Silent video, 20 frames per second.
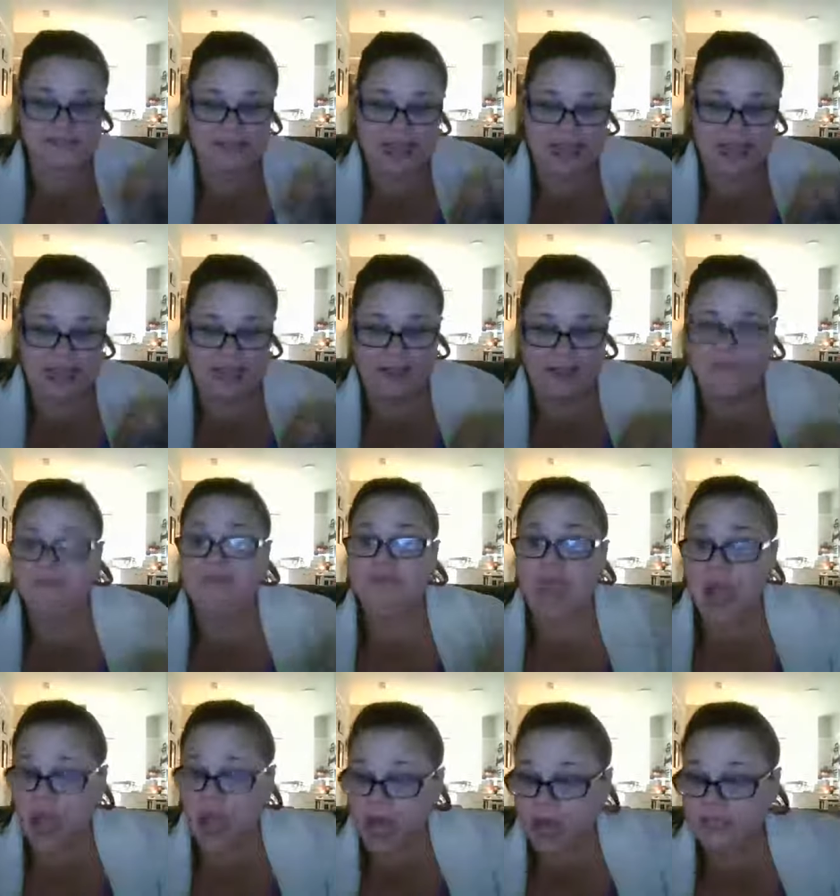say
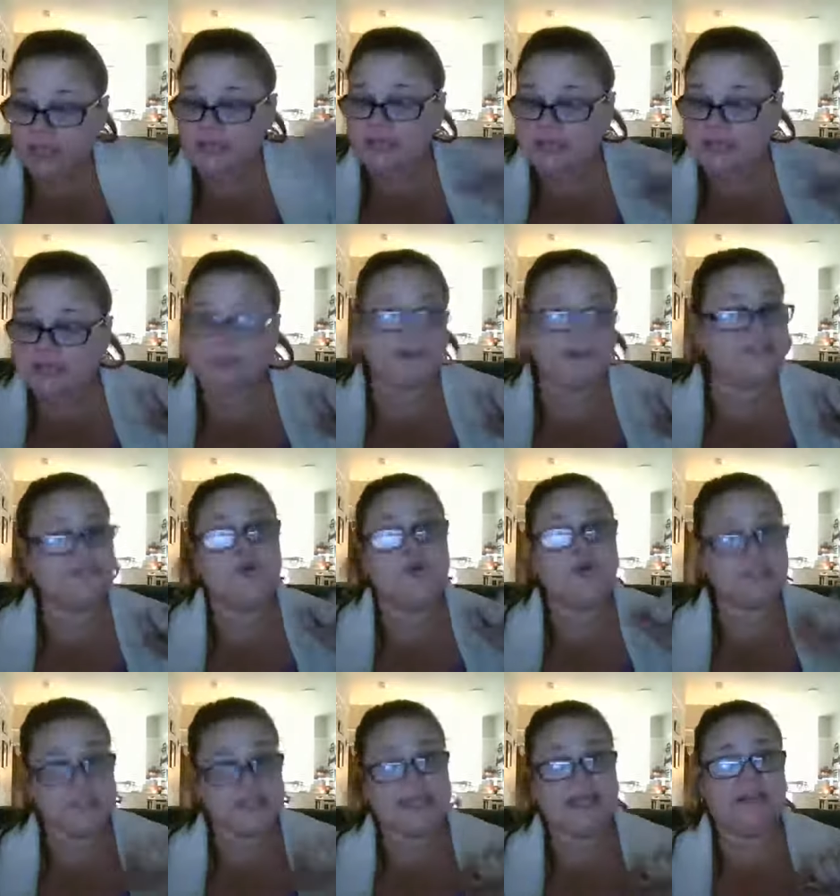on December
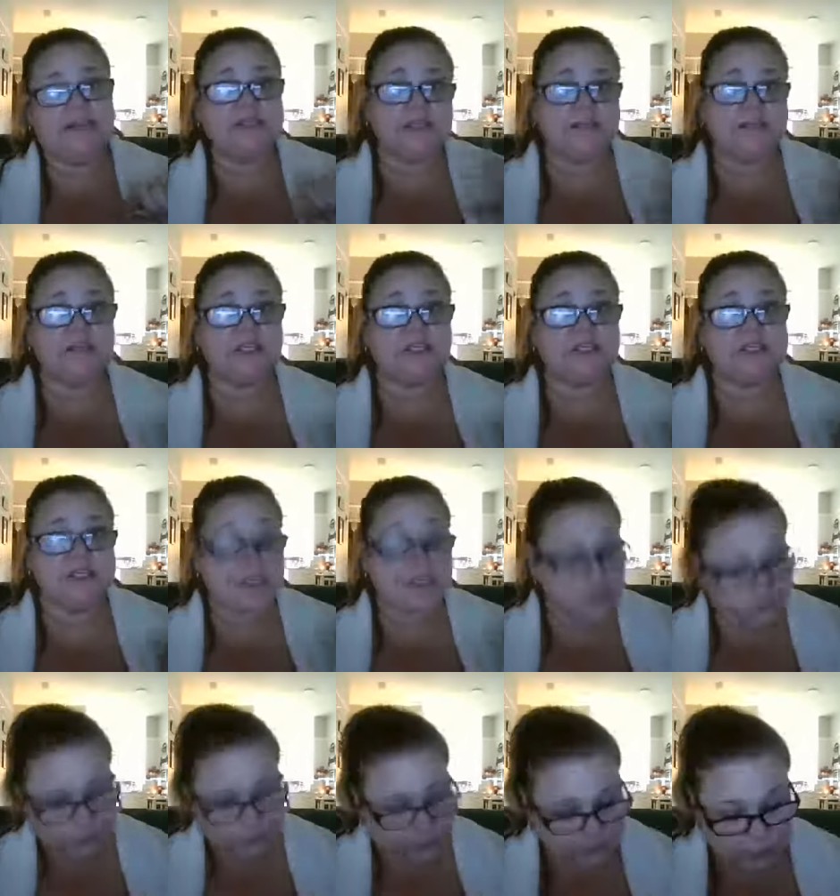14th, Spirit
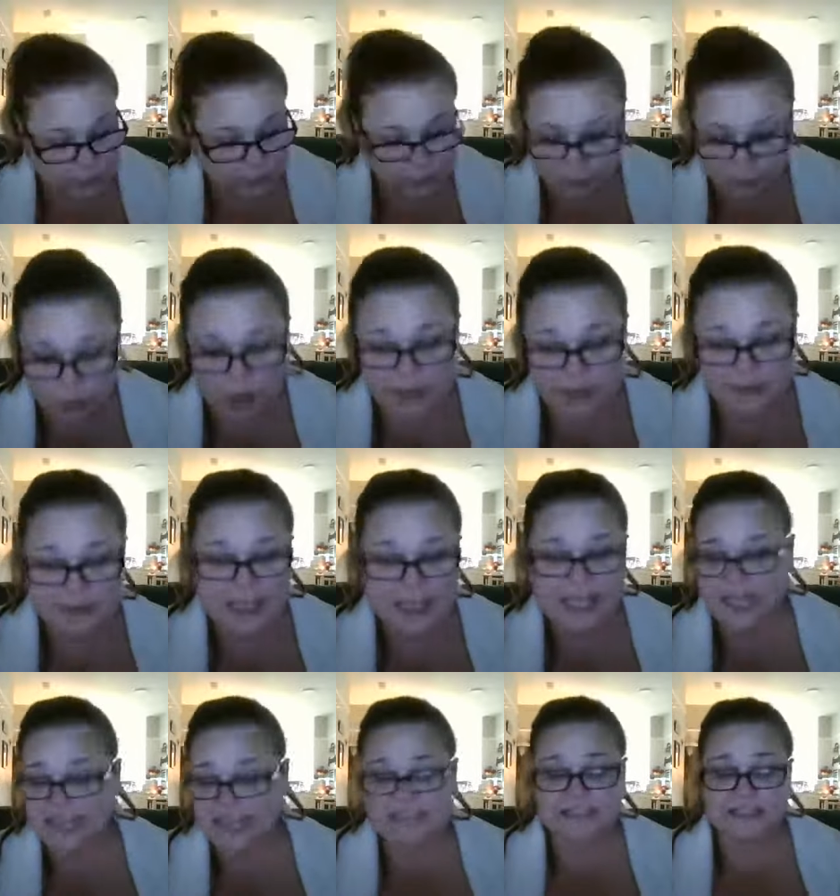said 2021
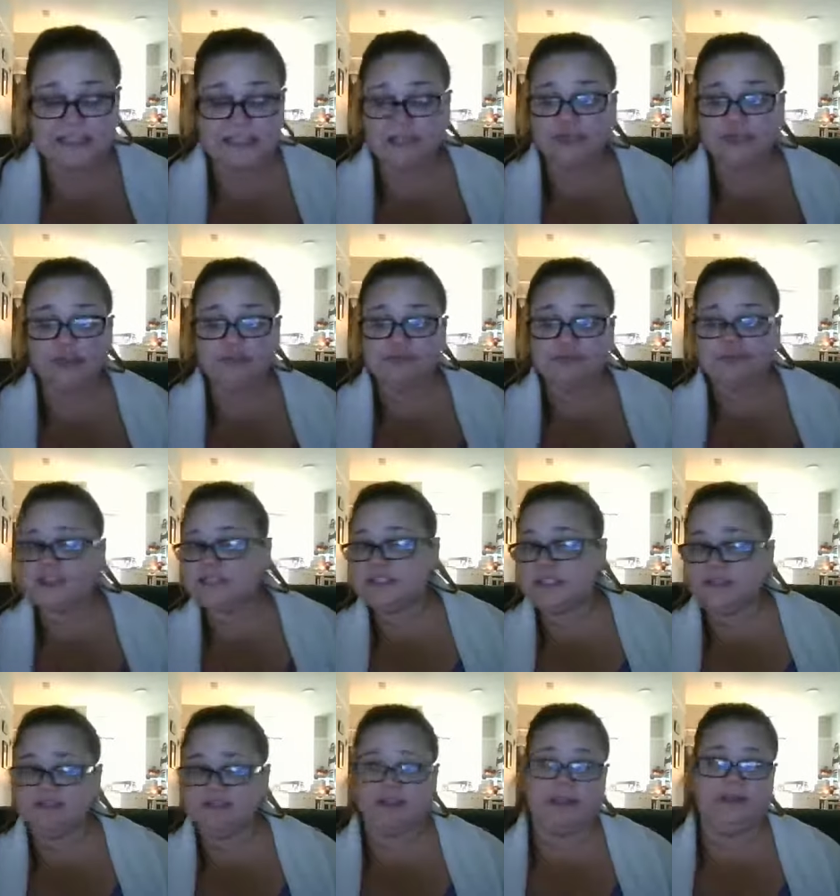is the year of
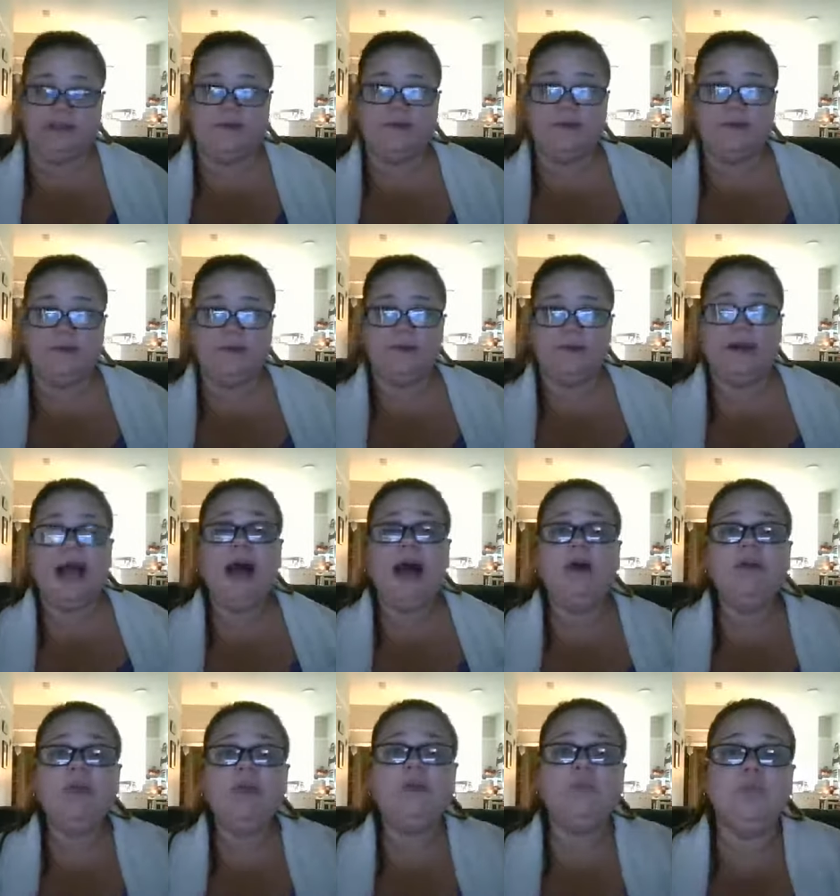receiving.
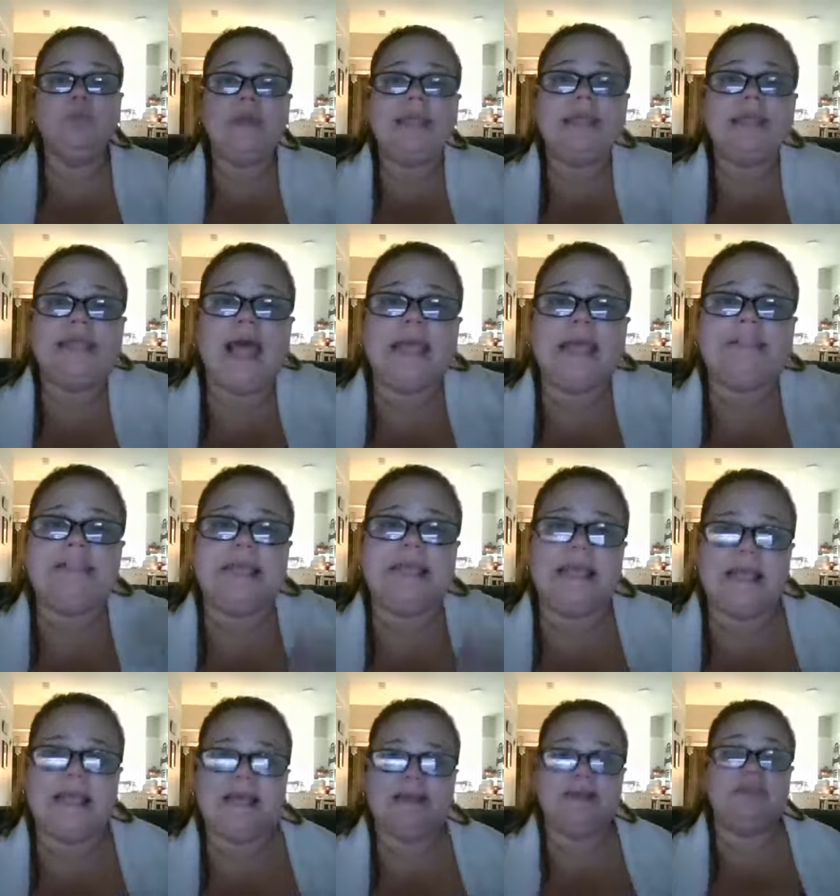How can we let
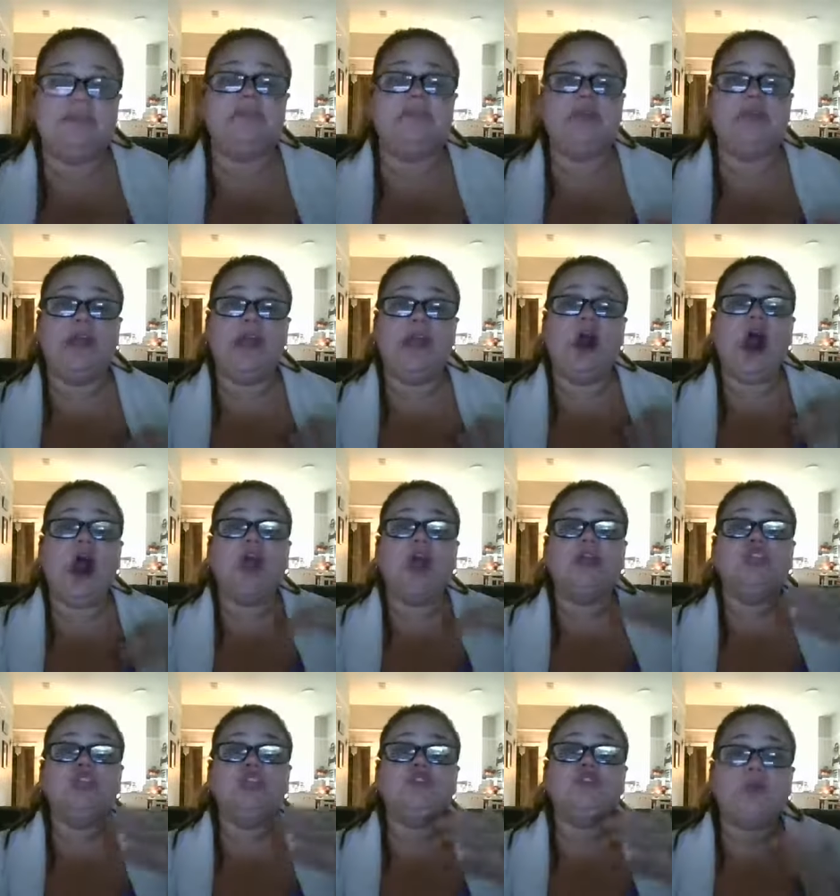in if we
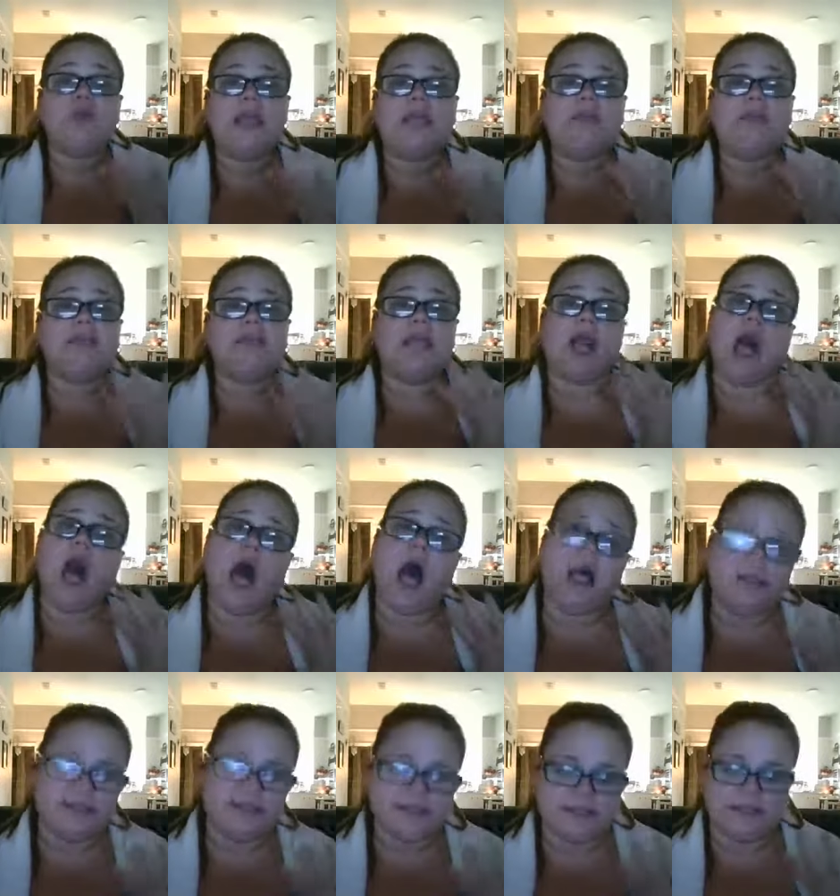are trained to
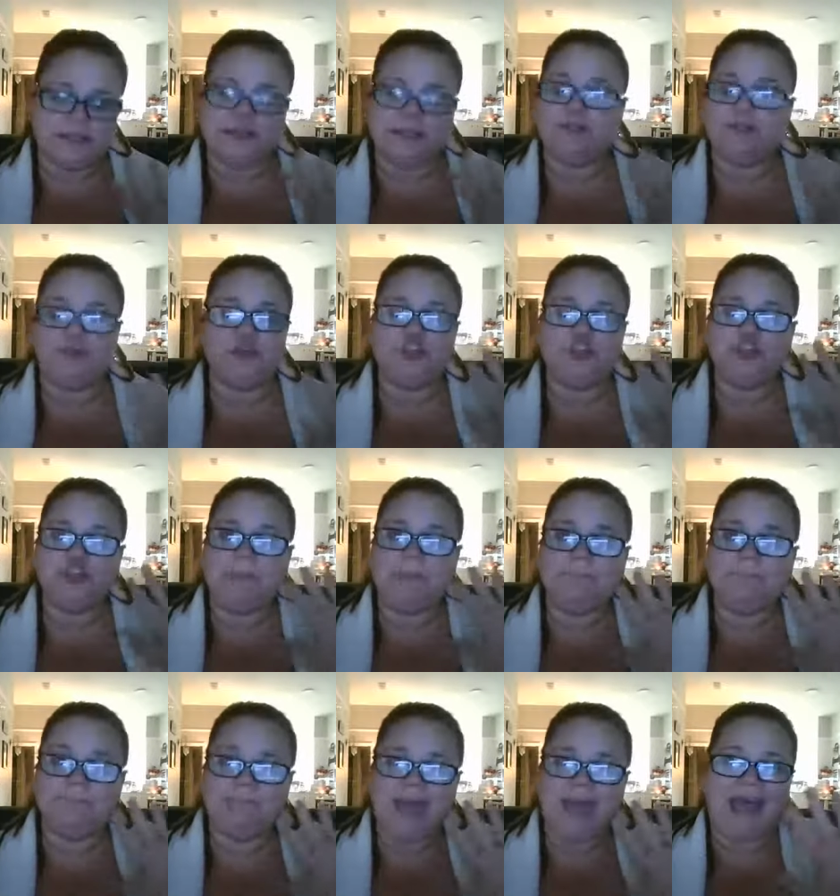constantly push
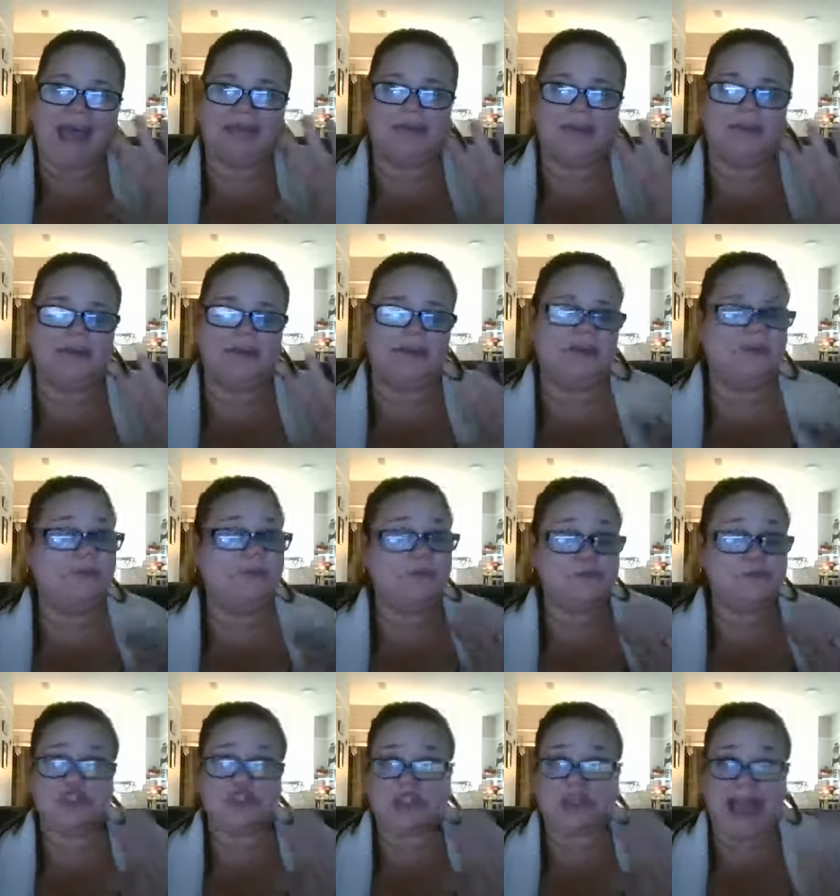back,
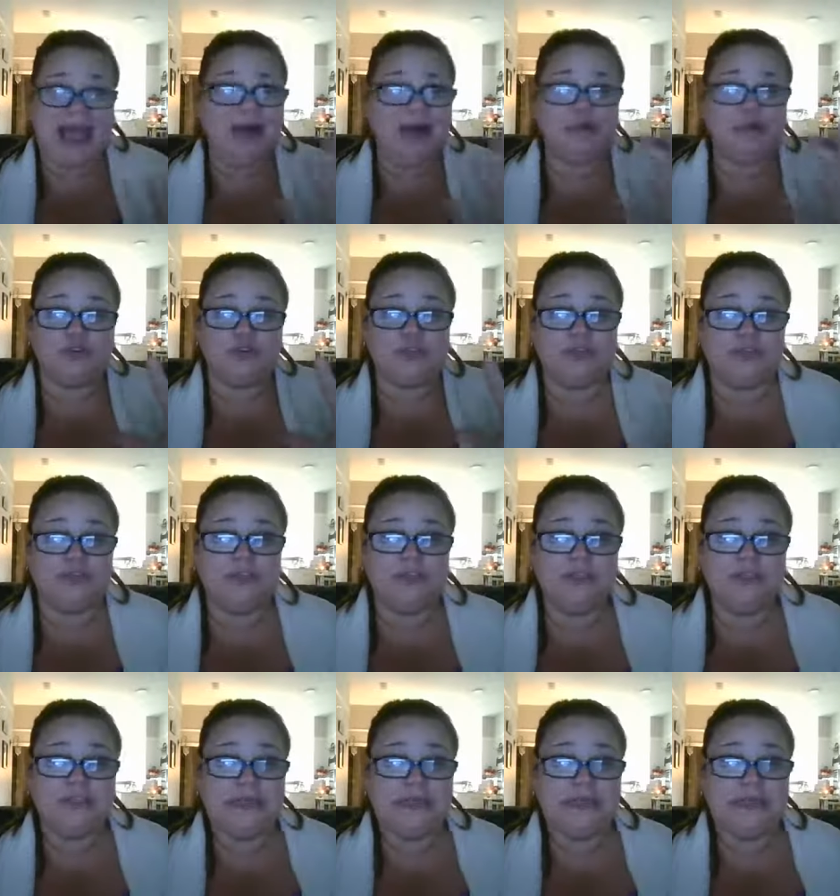push out?